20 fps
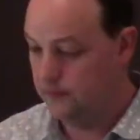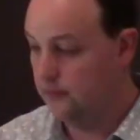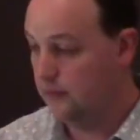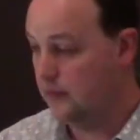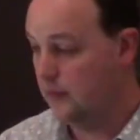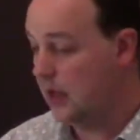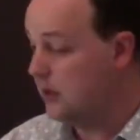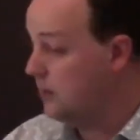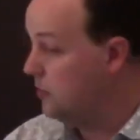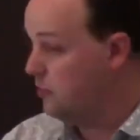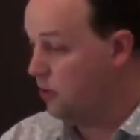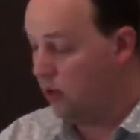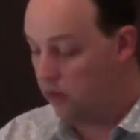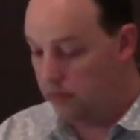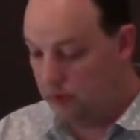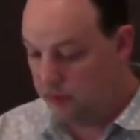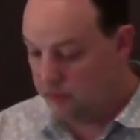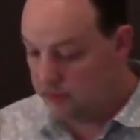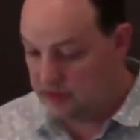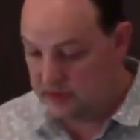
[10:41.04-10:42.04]
And the
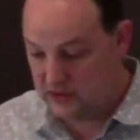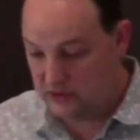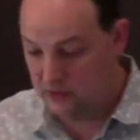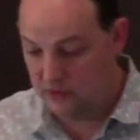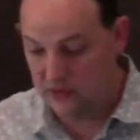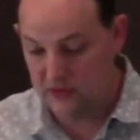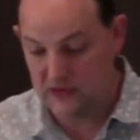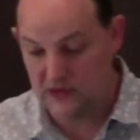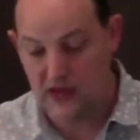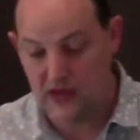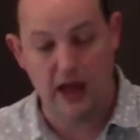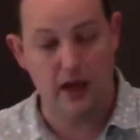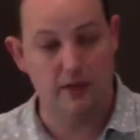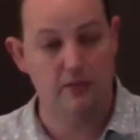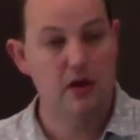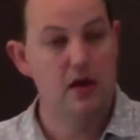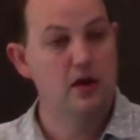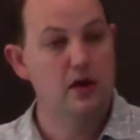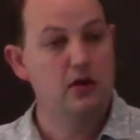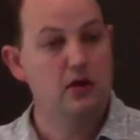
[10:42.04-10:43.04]
problem is still the same.
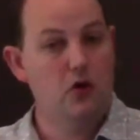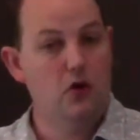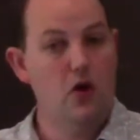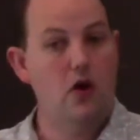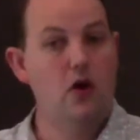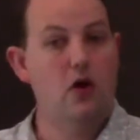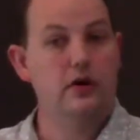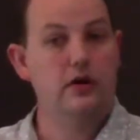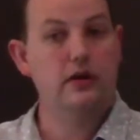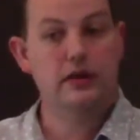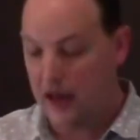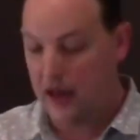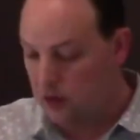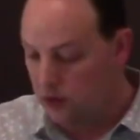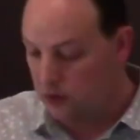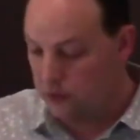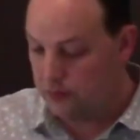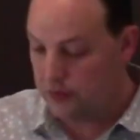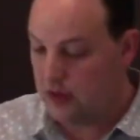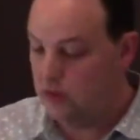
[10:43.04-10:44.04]
God
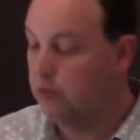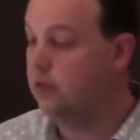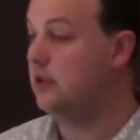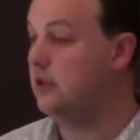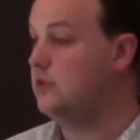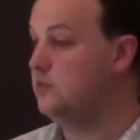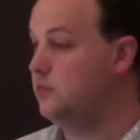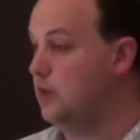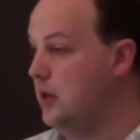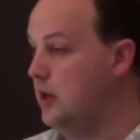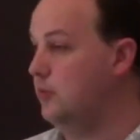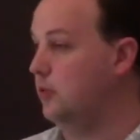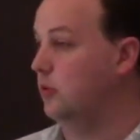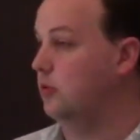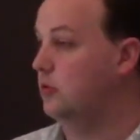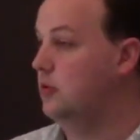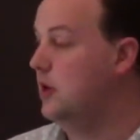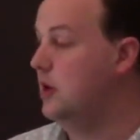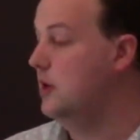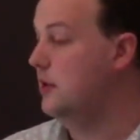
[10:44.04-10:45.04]
cannot be with his people.
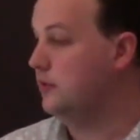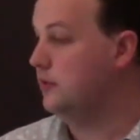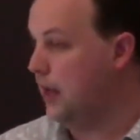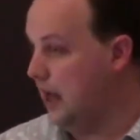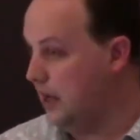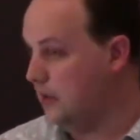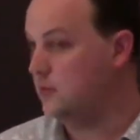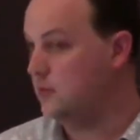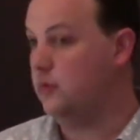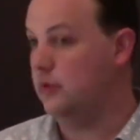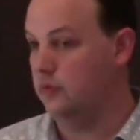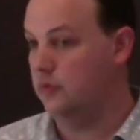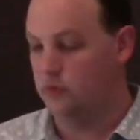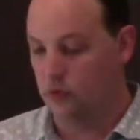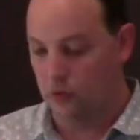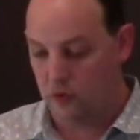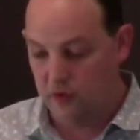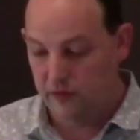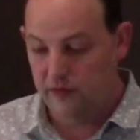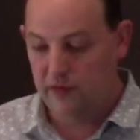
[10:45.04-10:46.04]
That's where the
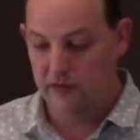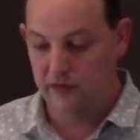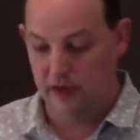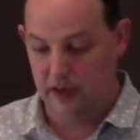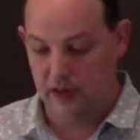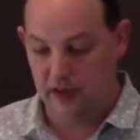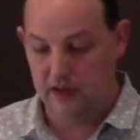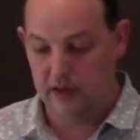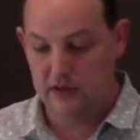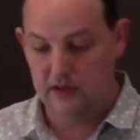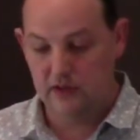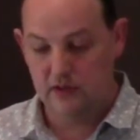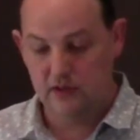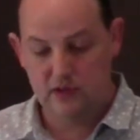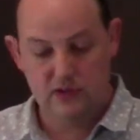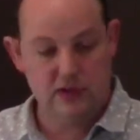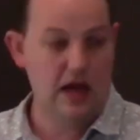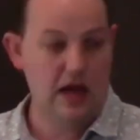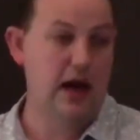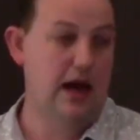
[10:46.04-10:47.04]
book of Leviticus
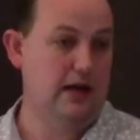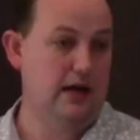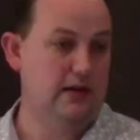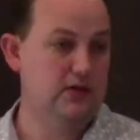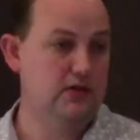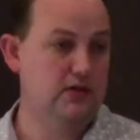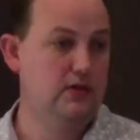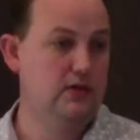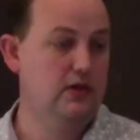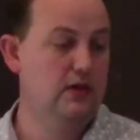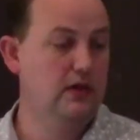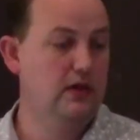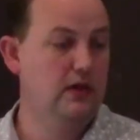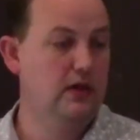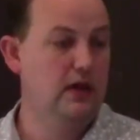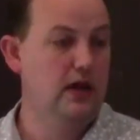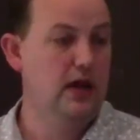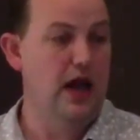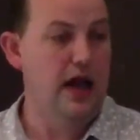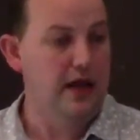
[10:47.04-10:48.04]
starts.
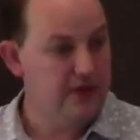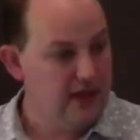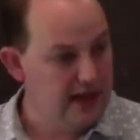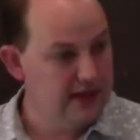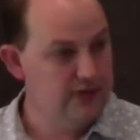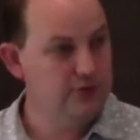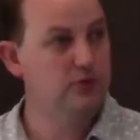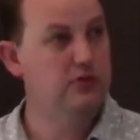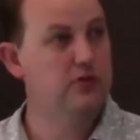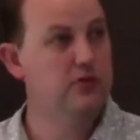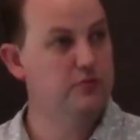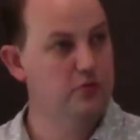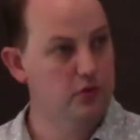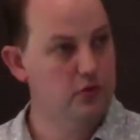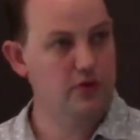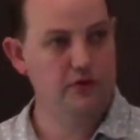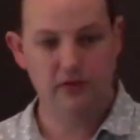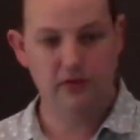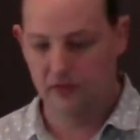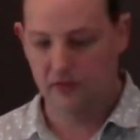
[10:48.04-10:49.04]
And that's what the book
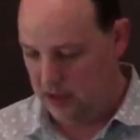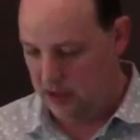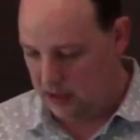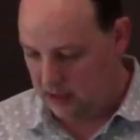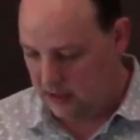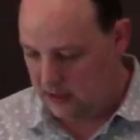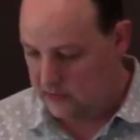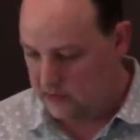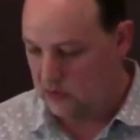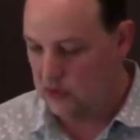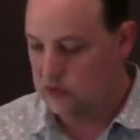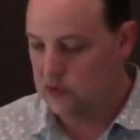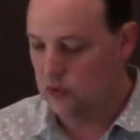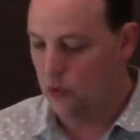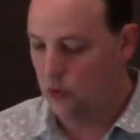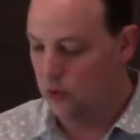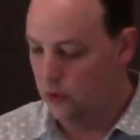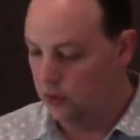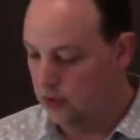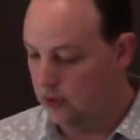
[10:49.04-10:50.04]
of Leviticus is
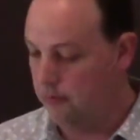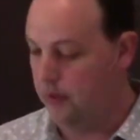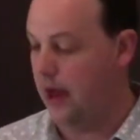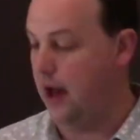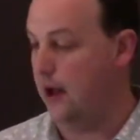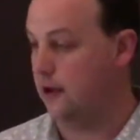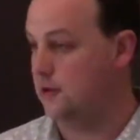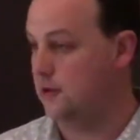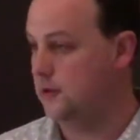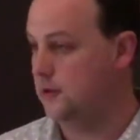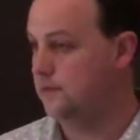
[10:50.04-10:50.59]
all about.